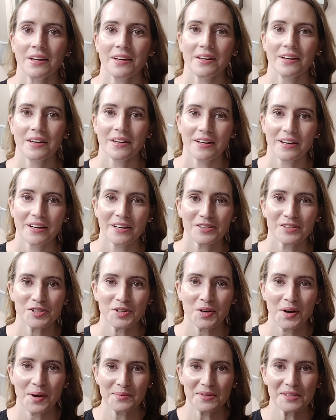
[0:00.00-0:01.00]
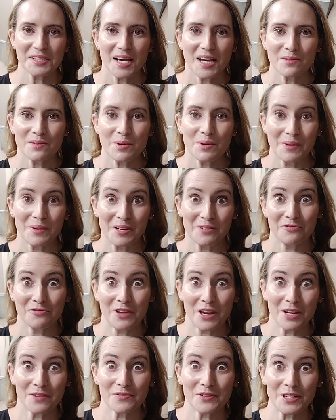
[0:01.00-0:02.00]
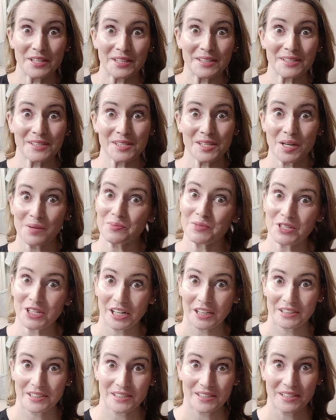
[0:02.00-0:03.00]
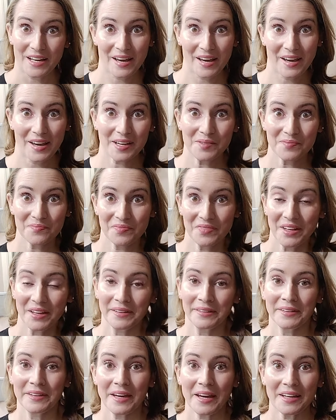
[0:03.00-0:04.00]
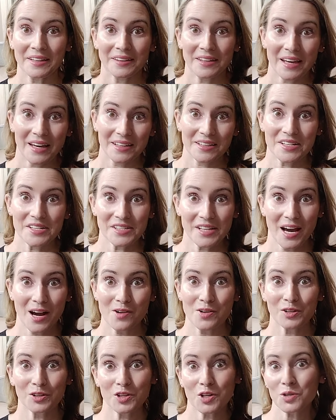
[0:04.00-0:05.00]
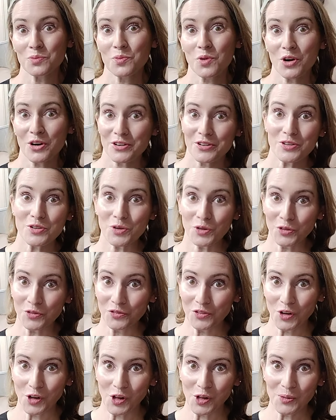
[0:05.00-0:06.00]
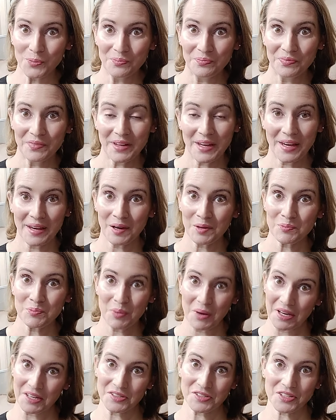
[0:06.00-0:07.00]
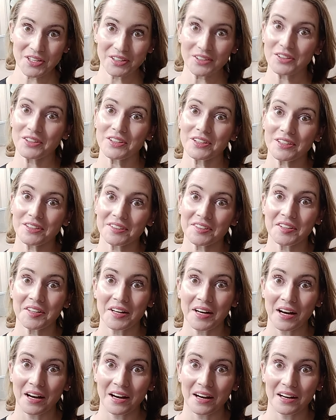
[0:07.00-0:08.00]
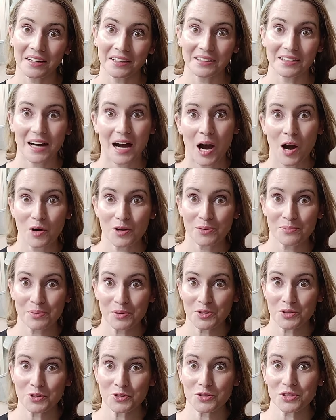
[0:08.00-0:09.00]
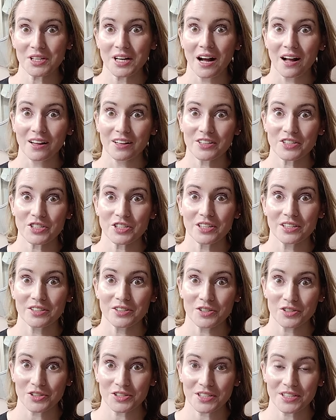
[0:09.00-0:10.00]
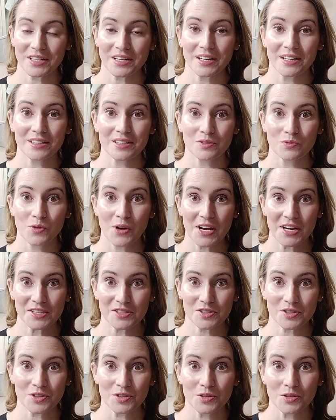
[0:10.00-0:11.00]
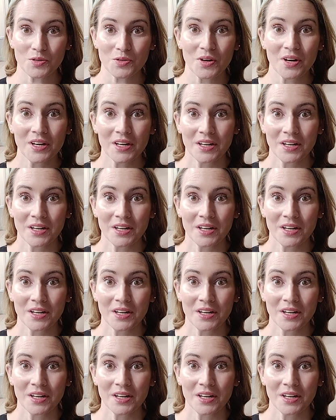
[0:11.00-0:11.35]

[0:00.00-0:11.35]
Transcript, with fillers: Hey, hey, so I'm going to talk about my favorite subject today, and that is how to look more youthful and basically uh, how to produce collagen in your skin and ways to